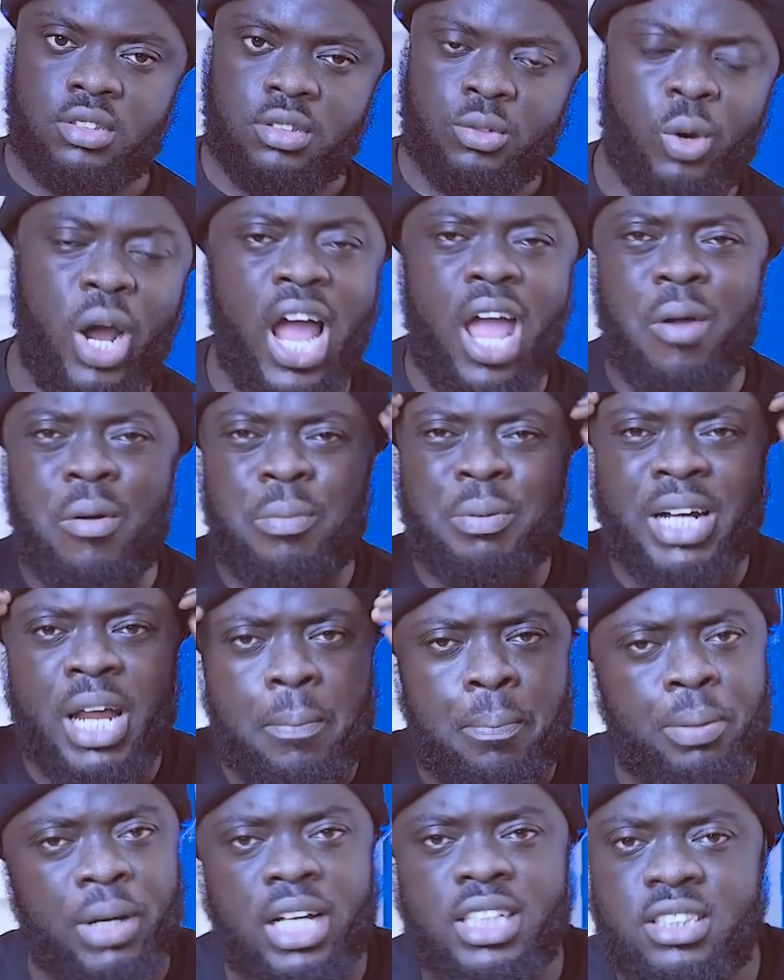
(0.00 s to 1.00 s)
Why would
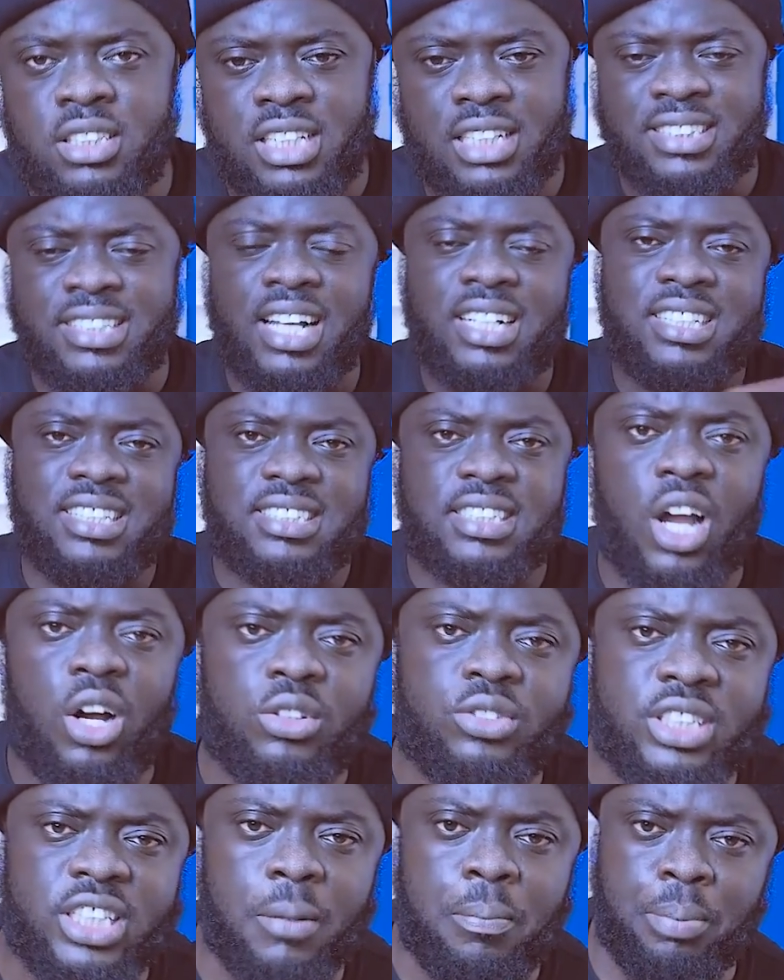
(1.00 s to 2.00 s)
they take this
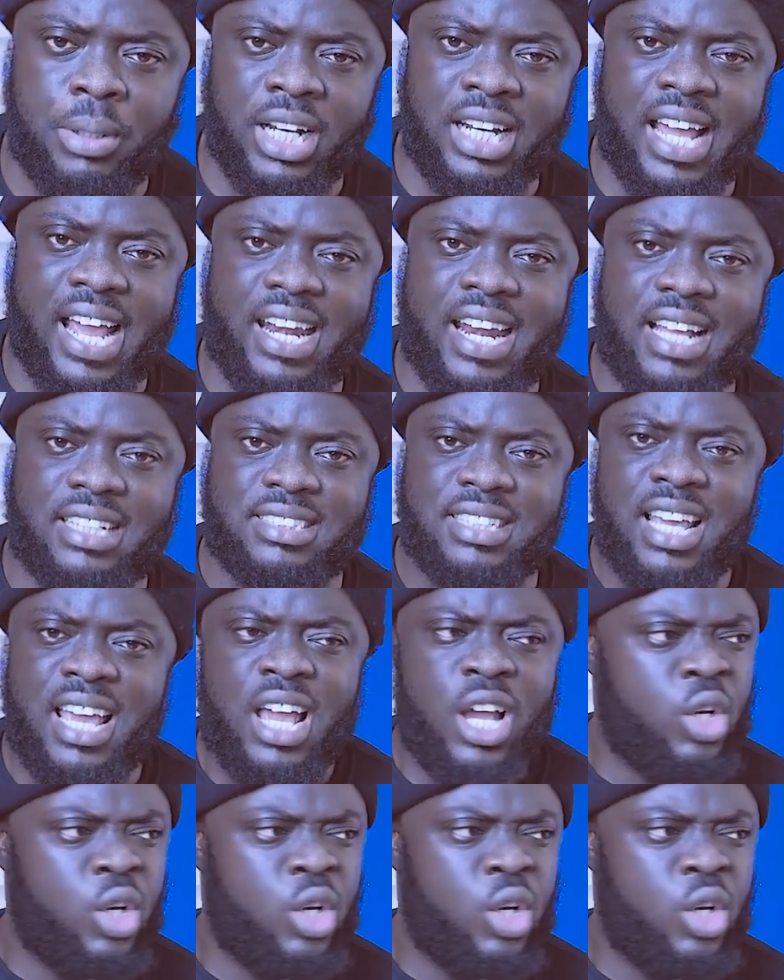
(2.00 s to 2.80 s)
country to play like that?